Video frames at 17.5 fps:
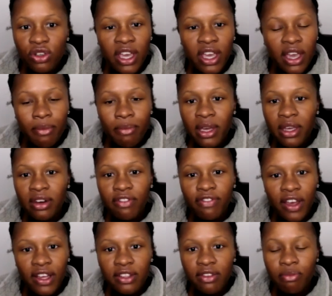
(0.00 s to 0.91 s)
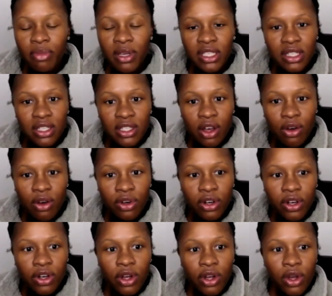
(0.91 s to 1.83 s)
you can't be an effective business
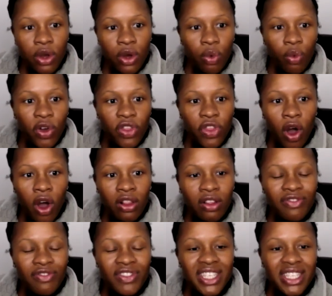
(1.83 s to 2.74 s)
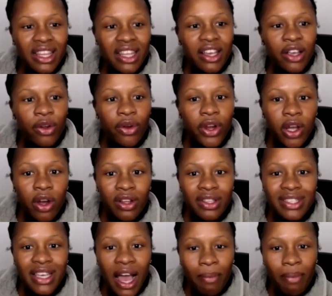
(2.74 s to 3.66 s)
owner with all of this lingering
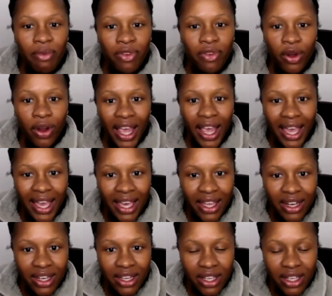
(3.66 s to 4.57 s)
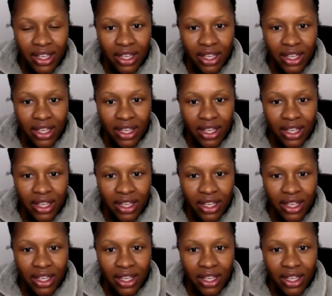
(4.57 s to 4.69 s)
on top of your head.